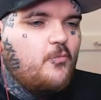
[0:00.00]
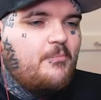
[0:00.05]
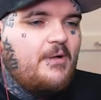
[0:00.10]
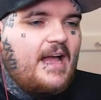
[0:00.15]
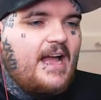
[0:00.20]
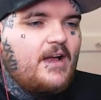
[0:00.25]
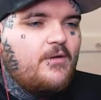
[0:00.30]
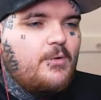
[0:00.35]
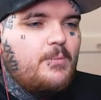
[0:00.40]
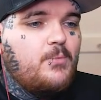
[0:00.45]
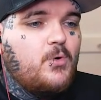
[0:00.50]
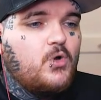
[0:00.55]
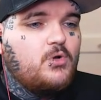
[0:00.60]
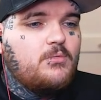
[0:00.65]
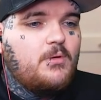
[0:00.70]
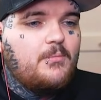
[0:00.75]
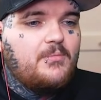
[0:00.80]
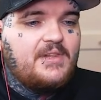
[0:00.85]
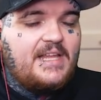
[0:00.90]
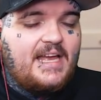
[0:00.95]
back when
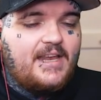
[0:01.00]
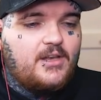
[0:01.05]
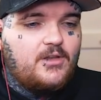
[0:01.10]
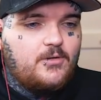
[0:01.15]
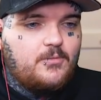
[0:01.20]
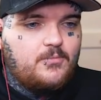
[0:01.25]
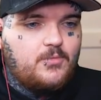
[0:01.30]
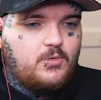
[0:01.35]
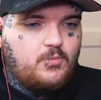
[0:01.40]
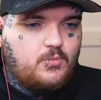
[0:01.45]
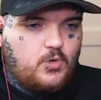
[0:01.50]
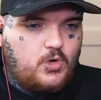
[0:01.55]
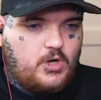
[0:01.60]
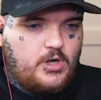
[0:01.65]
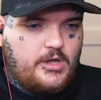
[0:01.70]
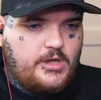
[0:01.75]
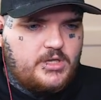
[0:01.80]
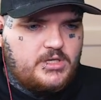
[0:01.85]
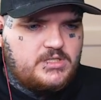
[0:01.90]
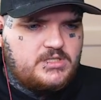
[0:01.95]
Pokemon Platinum
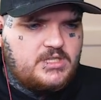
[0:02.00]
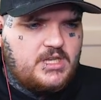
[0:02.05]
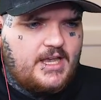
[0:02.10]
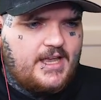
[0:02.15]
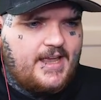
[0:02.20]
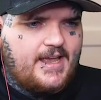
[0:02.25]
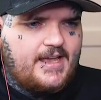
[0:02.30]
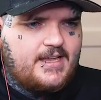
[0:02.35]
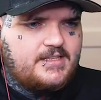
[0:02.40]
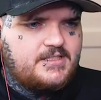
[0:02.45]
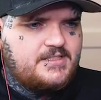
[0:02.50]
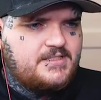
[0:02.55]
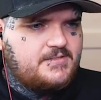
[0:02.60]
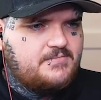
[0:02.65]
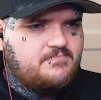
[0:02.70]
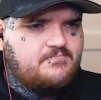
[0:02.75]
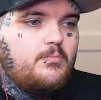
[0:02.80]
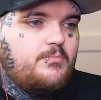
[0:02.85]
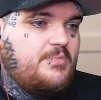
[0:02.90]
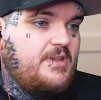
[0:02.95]
was, I guess,
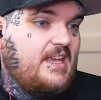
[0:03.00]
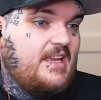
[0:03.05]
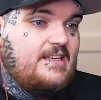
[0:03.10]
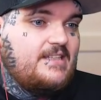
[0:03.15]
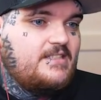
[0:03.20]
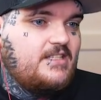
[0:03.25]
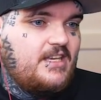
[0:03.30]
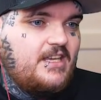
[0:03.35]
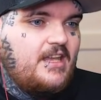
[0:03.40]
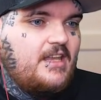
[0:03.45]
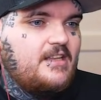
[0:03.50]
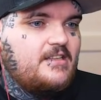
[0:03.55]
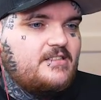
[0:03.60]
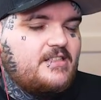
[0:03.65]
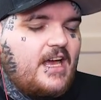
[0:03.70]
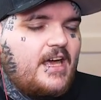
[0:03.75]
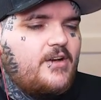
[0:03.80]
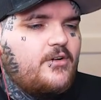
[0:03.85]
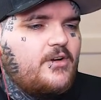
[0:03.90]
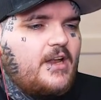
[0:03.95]
being teased,
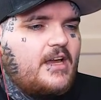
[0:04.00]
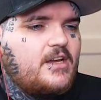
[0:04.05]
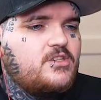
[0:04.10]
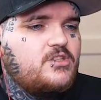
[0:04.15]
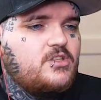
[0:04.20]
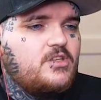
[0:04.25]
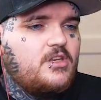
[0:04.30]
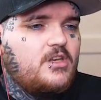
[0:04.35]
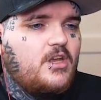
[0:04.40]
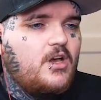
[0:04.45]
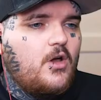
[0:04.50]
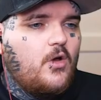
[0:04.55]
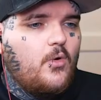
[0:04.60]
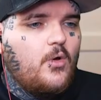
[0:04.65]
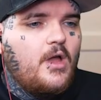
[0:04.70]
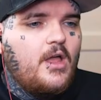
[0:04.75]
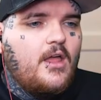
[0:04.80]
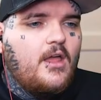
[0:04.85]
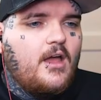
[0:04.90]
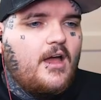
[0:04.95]
I don't actually
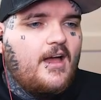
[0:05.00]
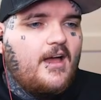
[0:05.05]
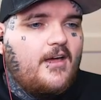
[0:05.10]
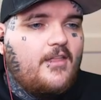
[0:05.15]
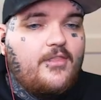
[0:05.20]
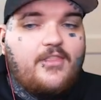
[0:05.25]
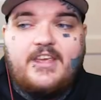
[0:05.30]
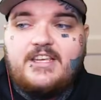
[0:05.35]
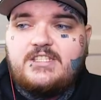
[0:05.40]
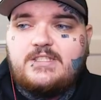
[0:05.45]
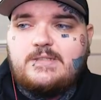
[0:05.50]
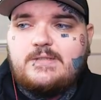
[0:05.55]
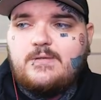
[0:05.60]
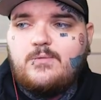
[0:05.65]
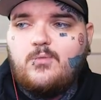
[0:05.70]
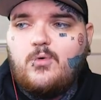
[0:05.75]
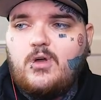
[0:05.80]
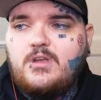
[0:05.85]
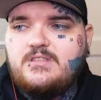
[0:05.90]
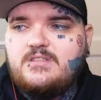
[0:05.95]
know. This
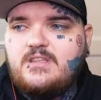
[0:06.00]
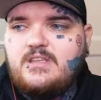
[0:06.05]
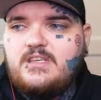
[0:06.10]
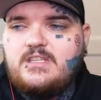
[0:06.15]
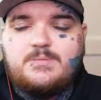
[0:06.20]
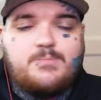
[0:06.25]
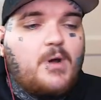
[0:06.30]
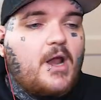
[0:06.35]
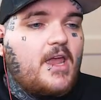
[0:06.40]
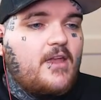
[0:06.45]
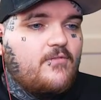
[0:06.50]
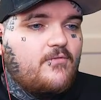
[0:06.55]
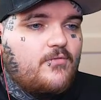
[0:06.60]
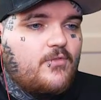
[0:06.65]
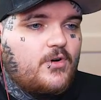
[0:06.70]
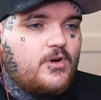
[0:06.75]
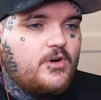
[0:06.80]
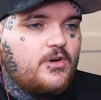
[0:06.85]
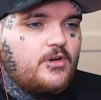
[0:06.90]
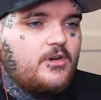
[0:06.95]
was the sprite
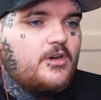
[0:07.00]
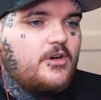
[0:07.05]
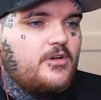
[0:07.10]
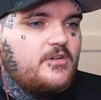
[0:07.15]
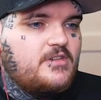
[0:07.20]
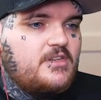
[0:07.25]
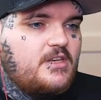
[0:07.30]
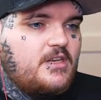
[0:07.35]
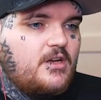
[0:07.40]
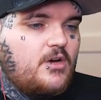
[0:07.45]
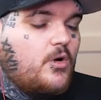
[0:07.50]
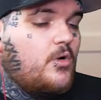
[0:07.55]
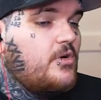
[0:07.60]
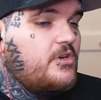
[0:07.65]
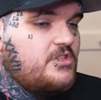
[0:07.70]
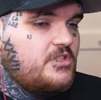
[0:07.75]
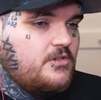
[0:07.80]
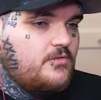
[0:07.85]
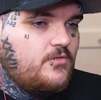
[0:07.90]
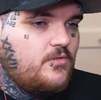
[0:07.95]
for Giratina
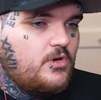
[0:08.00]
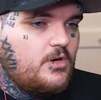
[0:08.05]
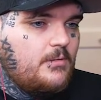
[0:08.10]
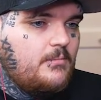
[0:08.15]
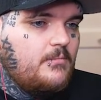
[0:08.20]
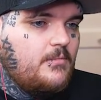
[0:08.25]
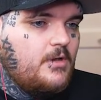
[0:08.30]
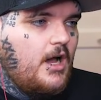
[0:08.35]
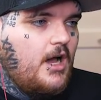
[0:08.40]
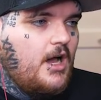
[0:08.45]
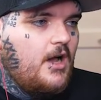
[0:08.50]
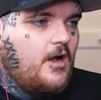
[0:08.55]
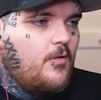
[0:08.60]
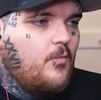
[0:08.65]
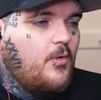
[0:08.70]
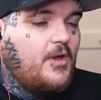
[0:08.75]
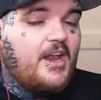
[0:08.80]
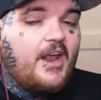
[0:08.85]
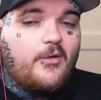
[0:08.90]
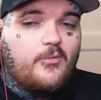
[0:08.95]
Origin form.
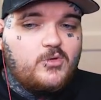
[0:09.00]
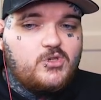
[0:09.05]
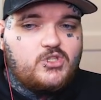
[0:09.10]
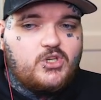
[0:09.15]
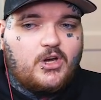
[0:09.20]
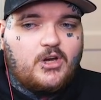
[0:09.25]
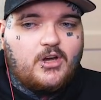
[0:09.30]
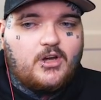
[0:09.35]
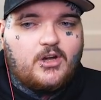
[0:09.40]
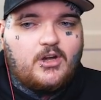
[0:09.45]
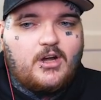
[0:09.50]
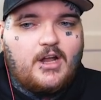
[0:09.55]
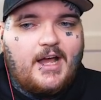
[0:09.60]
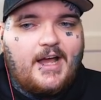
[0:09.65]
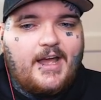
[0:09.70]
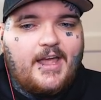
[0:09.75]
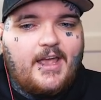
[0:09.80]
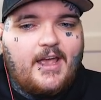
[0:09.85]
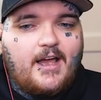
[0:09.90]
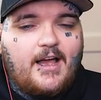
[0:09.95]
When I was younger,
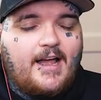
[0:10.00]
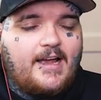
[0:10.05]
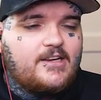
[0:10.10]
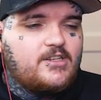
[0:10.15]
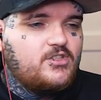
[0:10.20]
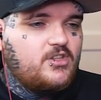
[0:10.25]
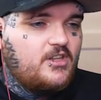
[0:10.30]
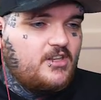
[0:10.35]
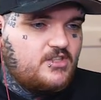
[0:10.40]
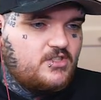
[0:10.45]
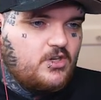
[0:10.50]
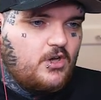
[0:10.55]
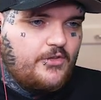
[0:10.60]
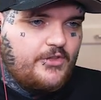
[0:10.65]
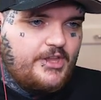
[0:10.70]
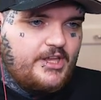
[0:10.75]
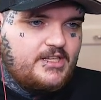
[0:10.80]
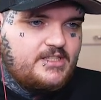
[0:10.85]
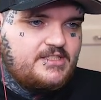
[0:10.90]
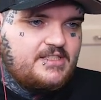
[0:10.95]
I actually saw
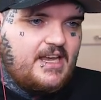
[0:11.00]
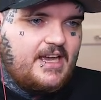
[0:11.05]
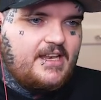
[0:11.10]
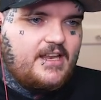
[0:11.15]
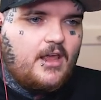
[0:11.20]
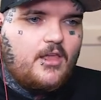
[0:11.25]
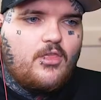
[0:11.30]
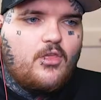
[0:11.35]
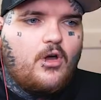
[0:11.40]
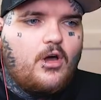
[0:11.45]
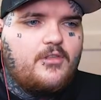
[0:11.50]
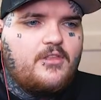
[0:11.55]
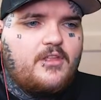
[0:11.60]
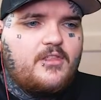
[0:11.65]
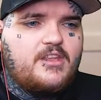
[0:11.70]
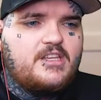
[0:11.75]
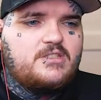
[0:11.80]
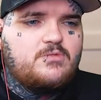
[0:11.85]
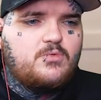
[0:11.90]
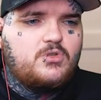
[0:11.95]
this and I thought that
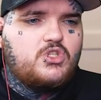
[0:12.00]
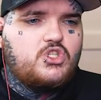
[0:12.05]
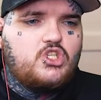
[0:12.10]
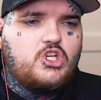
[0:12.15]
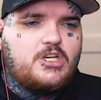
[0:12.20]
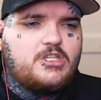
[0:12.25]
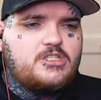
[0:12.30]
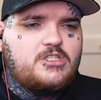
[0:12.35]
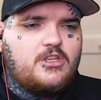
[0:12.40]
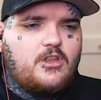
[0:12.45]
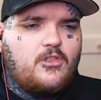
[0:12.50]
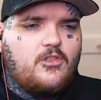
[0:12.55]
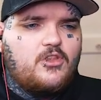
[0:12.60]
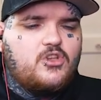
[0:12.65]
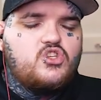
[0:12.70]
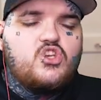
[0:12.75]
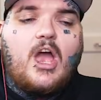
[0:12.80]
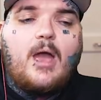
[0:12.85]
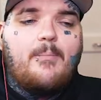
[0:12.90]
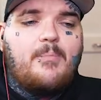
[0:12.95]
this was just the
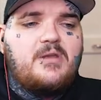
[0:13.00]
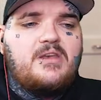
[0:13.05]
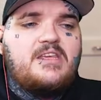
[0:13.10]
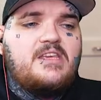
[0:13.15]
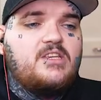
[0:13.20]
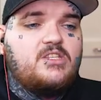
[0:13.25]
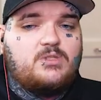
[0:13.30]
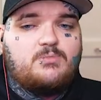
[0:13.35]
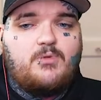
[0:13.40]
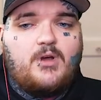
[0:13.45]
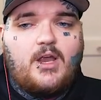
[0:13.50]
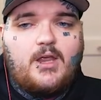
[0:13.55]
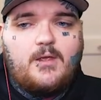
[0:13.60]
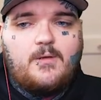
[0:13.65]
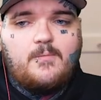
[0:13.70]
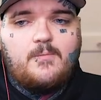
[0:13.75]
Japanese sprite.